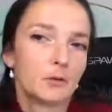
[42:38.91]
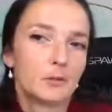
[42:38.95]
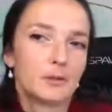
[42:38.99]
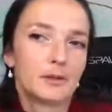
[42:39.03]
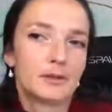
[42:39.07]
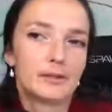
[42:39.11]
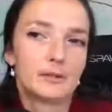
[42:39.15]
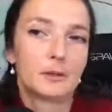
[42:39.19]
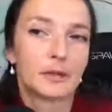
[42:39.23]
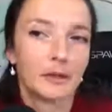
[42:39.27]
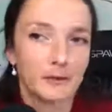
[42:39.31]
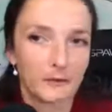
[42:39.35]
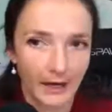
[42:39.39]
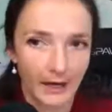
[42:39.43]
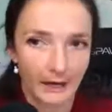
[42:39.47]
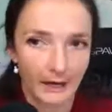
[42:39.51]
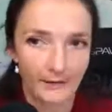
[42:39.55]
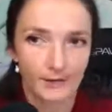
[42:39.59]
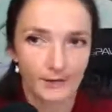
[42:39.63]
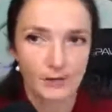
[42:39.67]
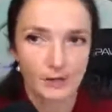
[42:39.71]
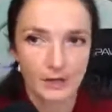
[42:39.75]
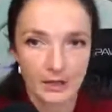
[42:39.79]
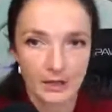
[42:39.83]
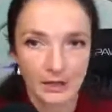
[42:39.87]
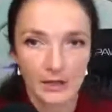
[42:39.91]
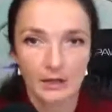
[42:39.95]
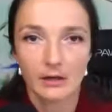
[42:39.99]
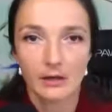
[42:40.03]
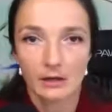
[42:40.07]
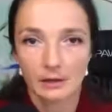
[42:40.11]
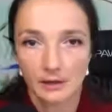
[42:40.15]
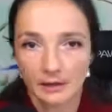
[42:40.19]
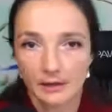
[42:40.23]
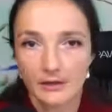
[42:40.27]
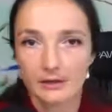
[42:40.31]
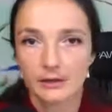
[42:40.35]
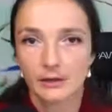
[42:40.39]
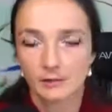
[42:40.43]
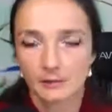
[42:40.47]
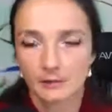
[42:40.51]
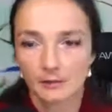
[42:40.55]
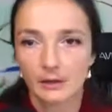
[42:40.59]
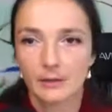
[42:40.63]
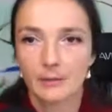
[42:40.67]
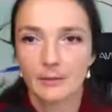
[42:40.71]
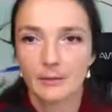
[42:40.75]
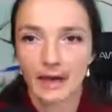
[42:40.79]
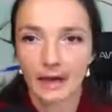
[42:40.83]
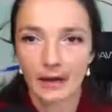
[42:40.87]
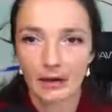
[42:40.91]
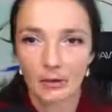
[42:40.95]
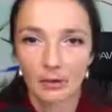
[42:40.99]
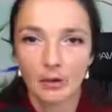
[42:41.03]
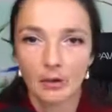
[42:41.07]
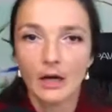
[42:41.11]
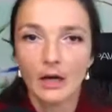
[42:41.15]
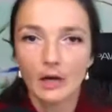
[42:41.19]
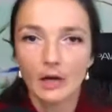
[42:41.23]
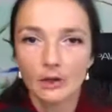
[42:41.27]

between five to 10 years from now.